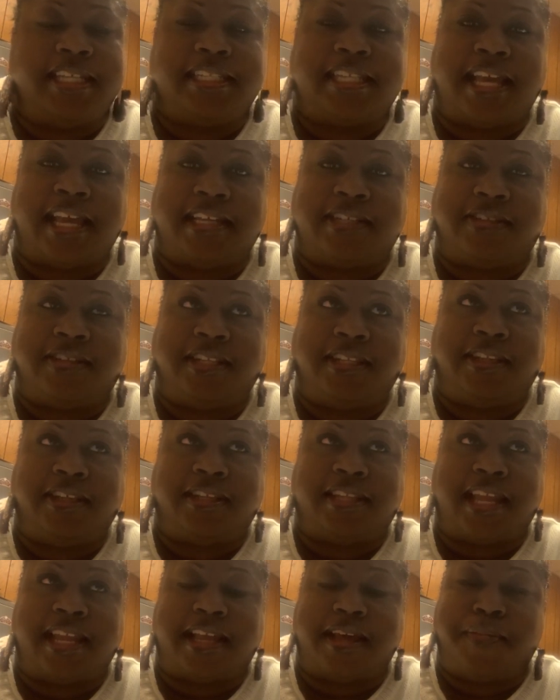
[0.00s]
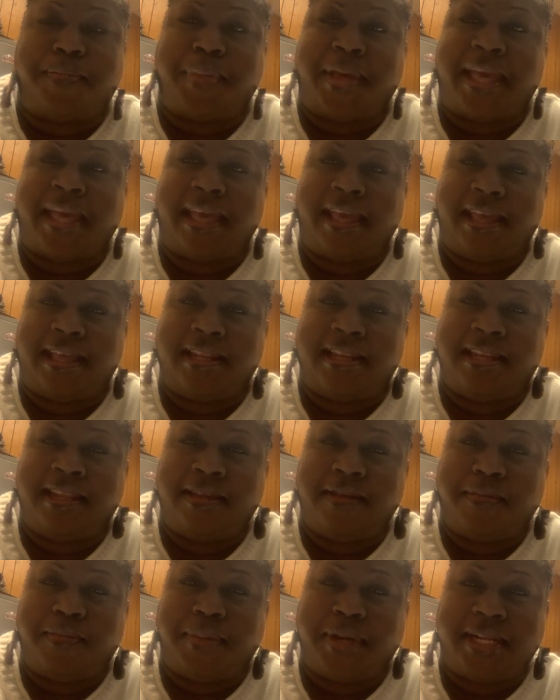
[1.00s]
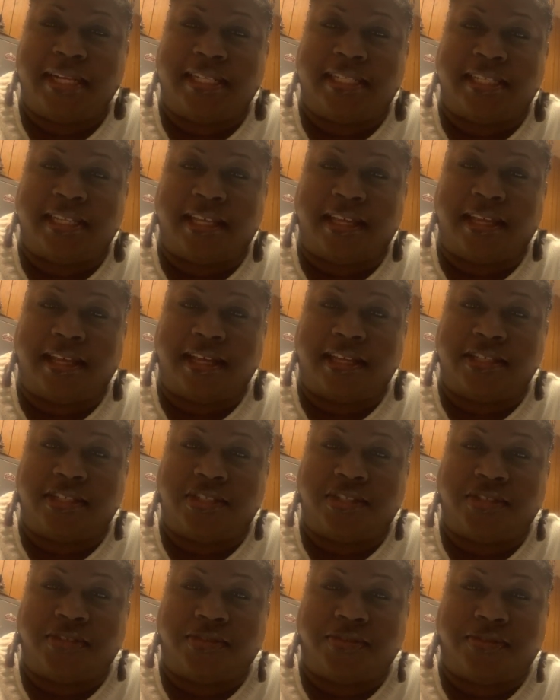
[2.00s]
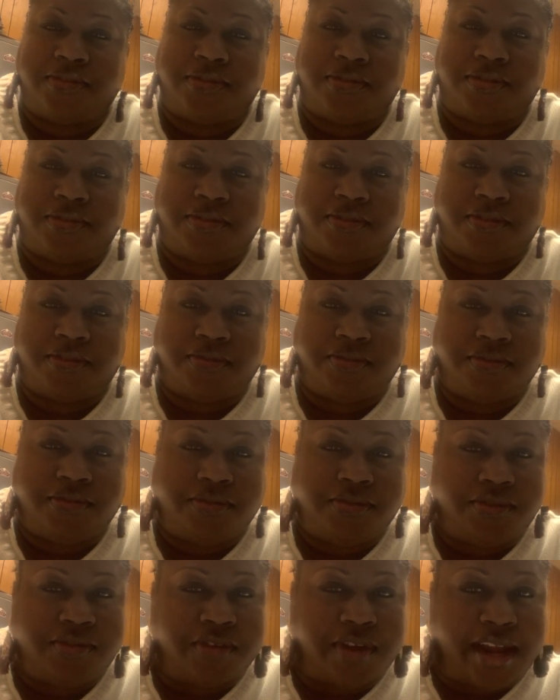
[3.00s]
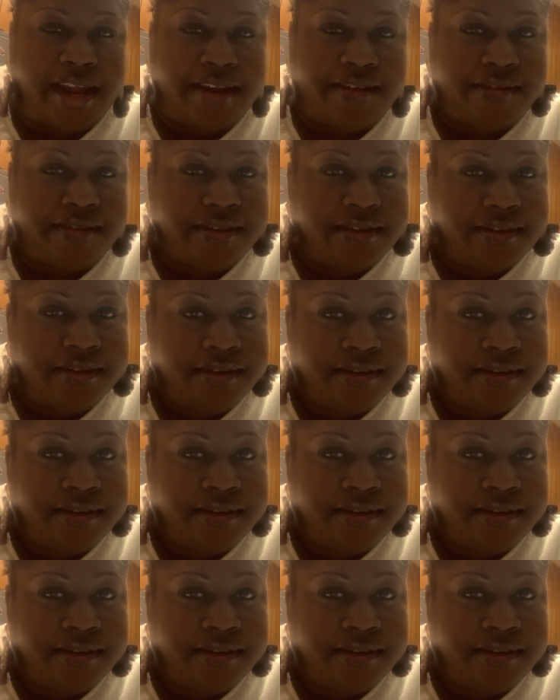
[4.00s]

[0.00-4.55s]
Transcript: actually look like a pen, but it's a screwdriver.